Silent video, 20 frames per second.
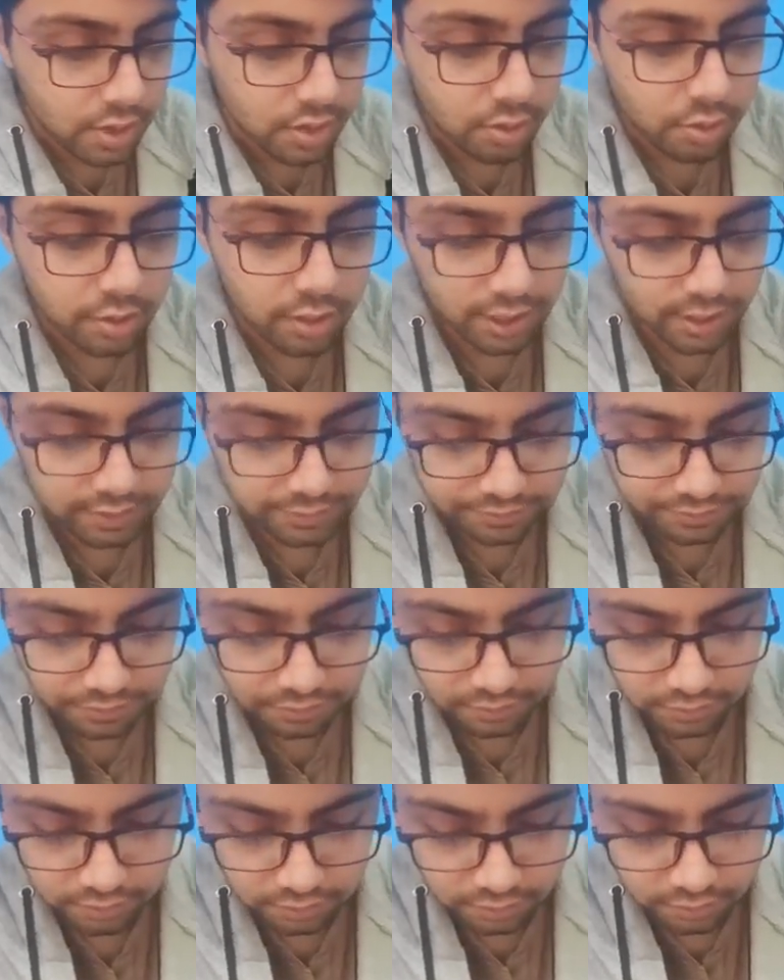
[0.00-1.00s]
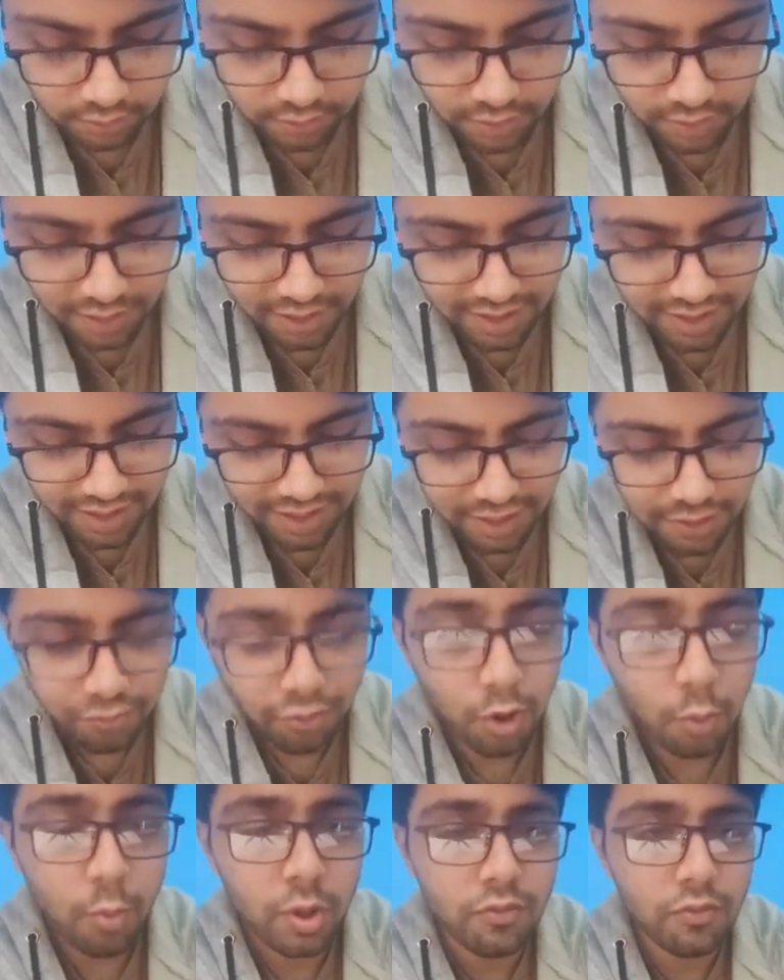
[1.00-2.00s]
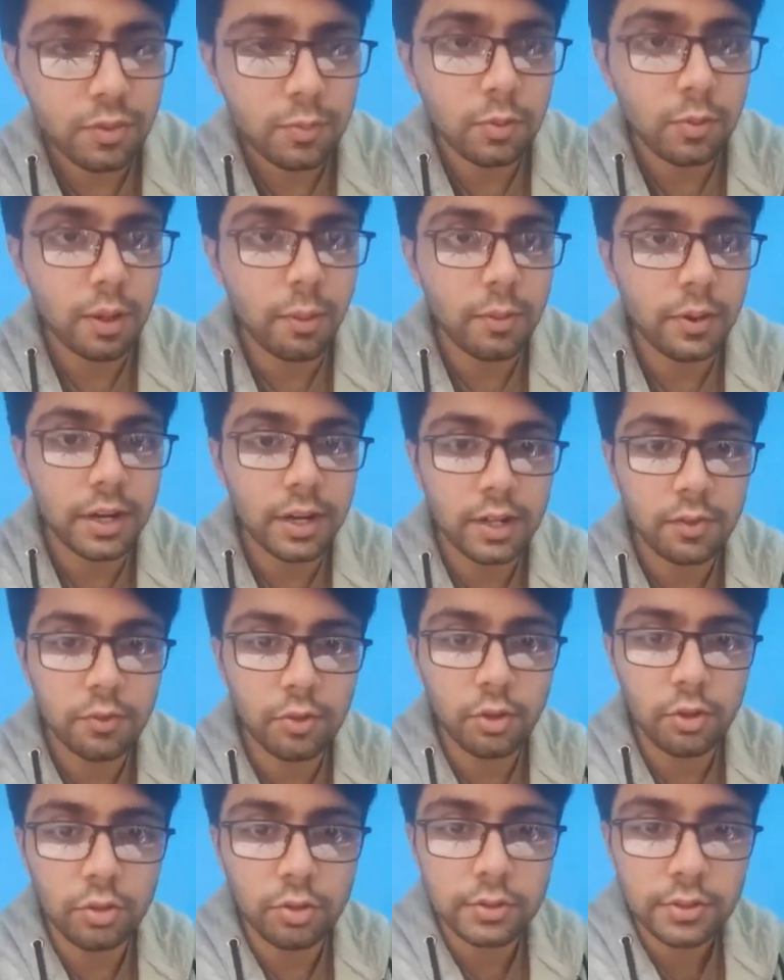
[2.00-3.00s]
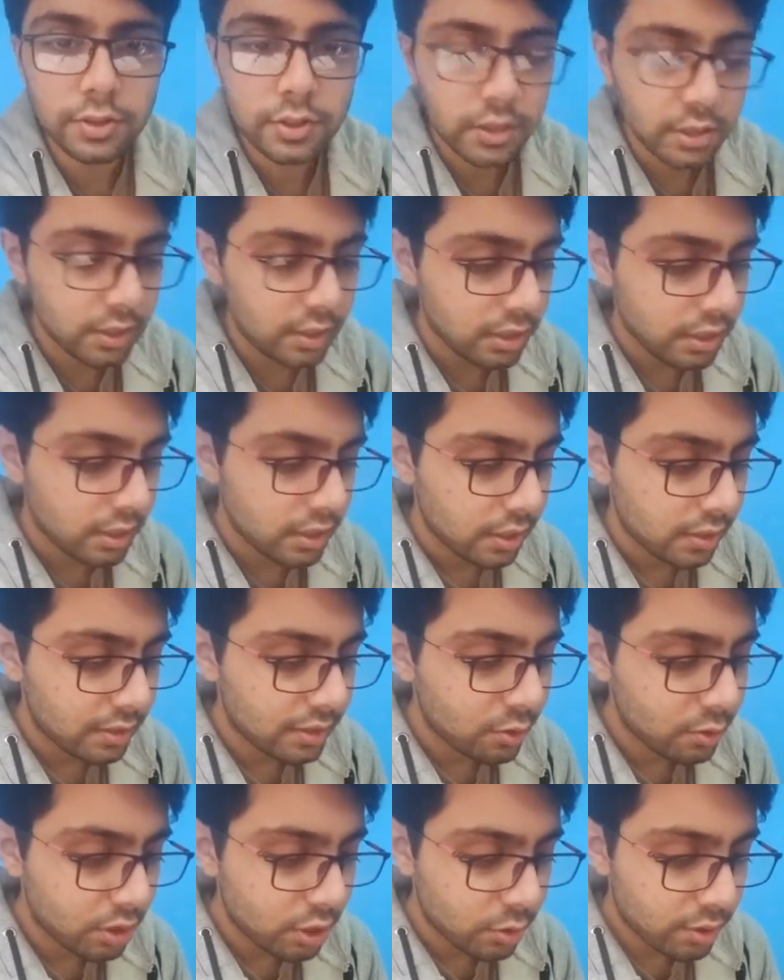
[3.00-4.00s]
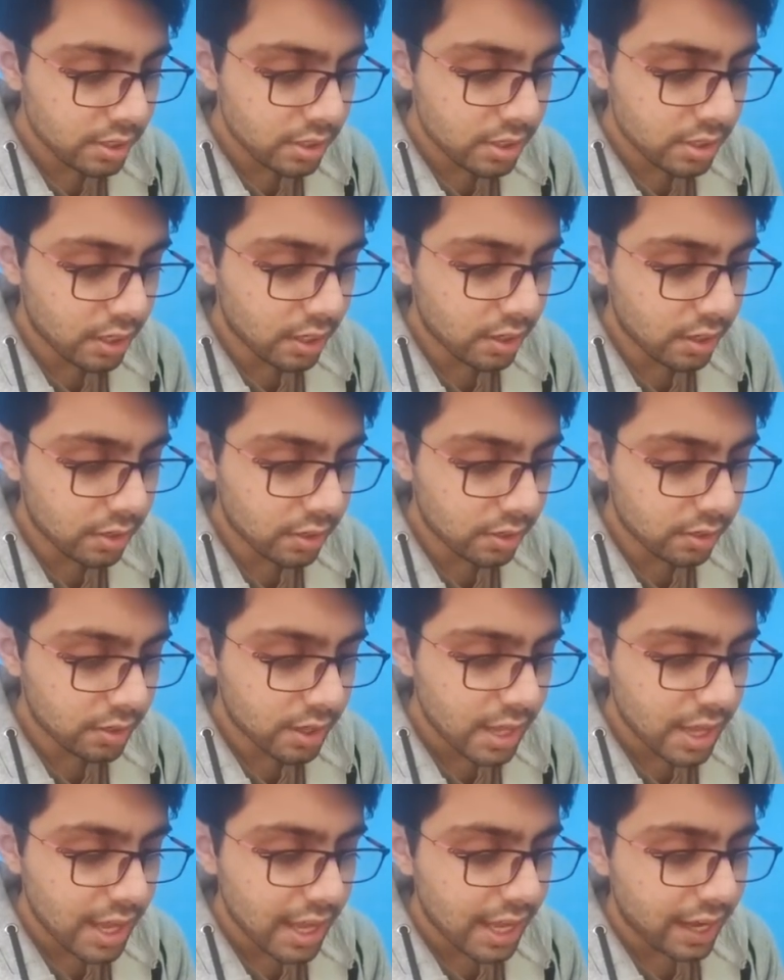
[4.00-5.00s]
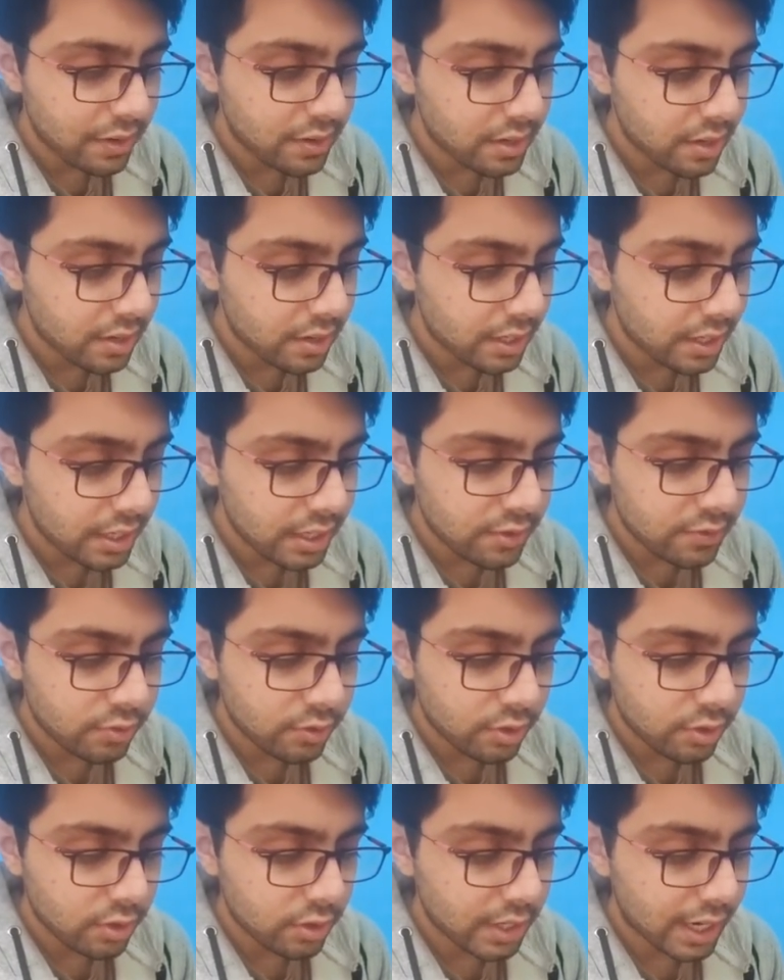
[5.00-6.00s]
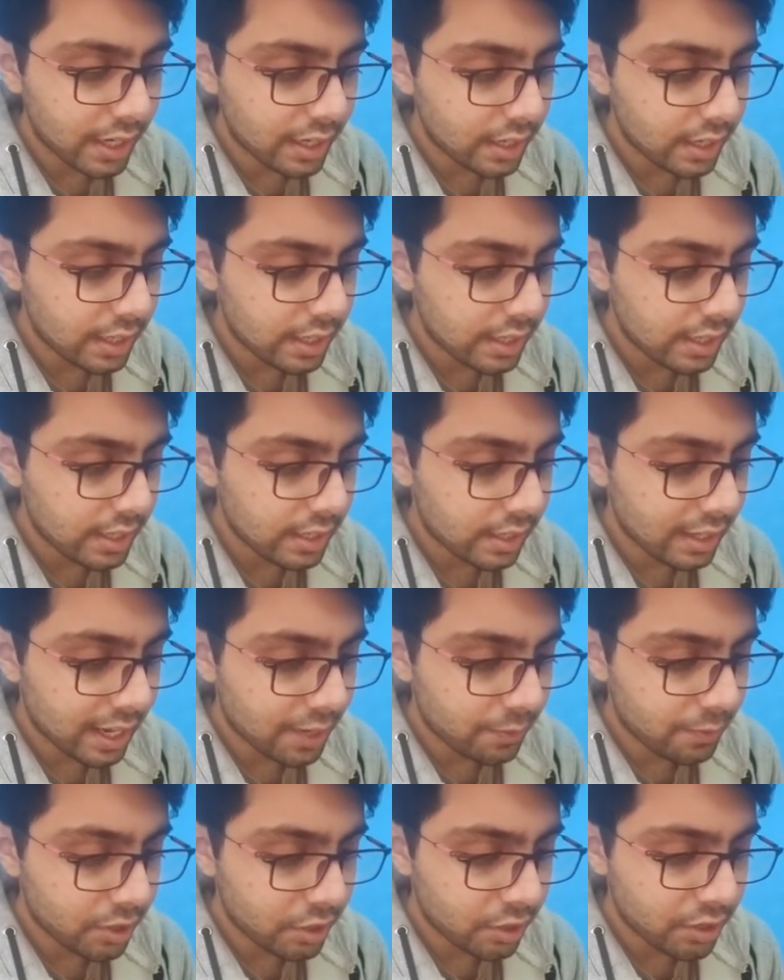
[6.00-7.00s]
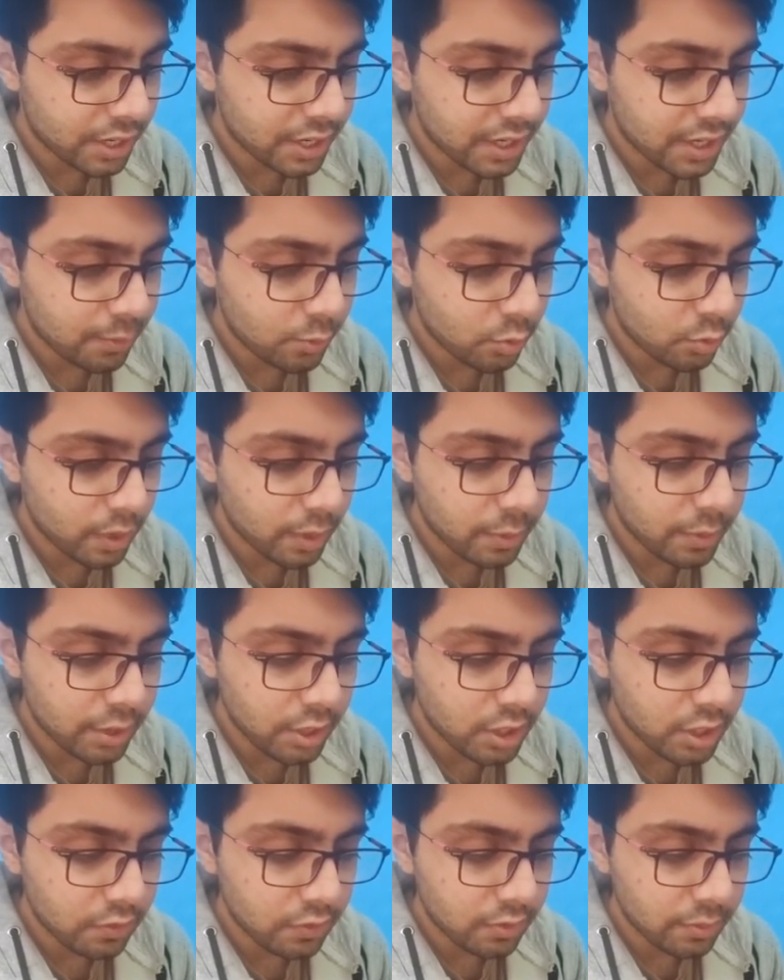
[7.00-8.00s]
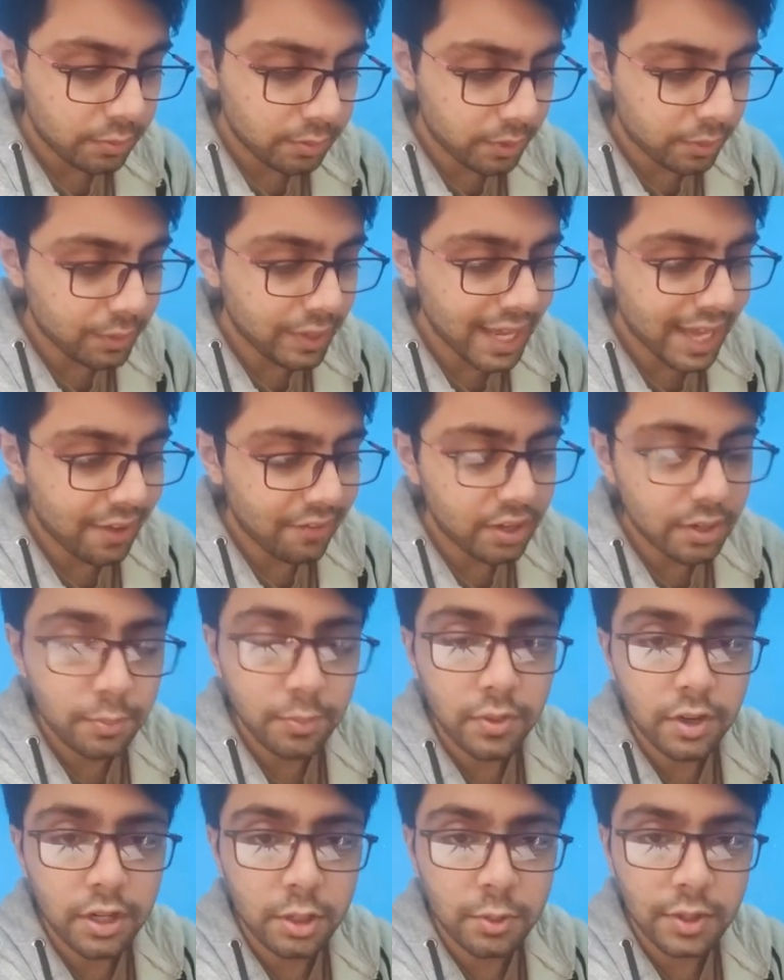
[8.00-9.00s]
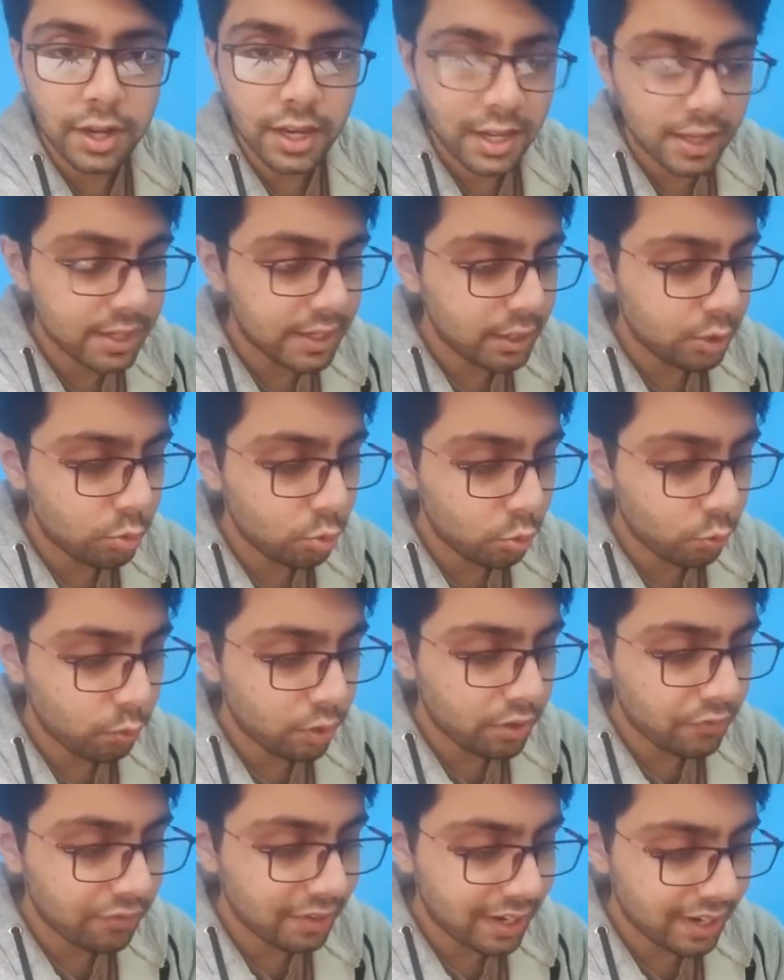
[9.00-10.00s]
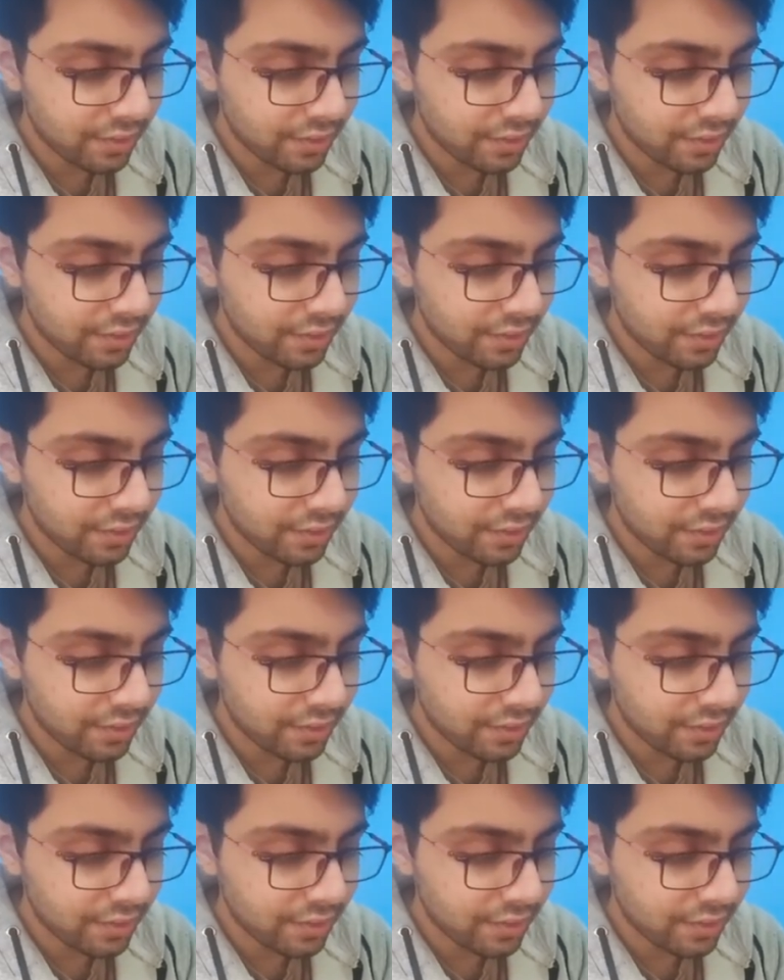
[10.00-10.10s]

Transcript: So here is a formula for probability. If you know, then only you can just answer. I'll just tell if that is, as per your data, probability of a baby having a birth weight less than 2.5